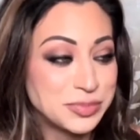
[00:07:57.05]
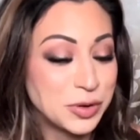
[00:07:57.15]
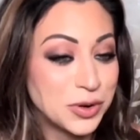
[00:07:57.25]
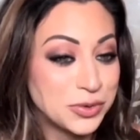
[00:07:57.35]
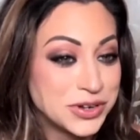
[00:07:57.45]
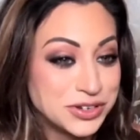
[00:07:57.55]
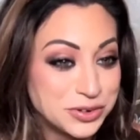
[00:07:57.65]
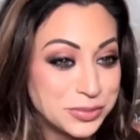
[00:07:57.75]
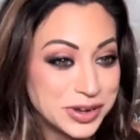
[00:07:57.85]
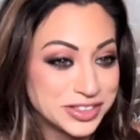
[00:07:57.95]
but what do we
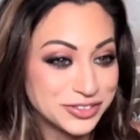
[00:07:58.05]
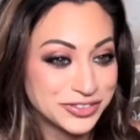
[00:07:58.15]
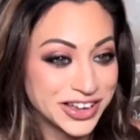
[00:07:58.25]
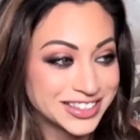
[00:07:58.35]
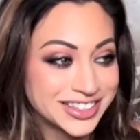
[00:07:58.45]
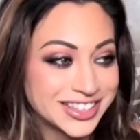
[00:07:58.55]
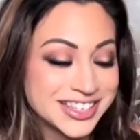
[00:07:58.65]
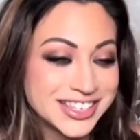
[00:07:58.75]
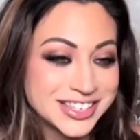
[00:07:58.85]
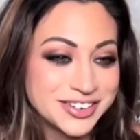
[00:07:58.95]
do about the fact that
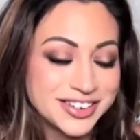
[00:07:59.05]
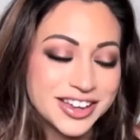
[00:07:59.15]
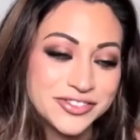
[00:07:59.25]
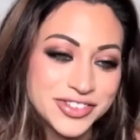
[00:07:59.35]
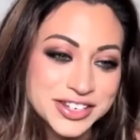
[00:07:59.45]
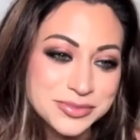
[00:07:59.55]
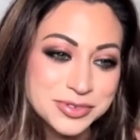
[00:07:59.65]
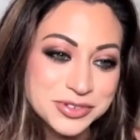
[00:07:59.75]
this isn't a fixable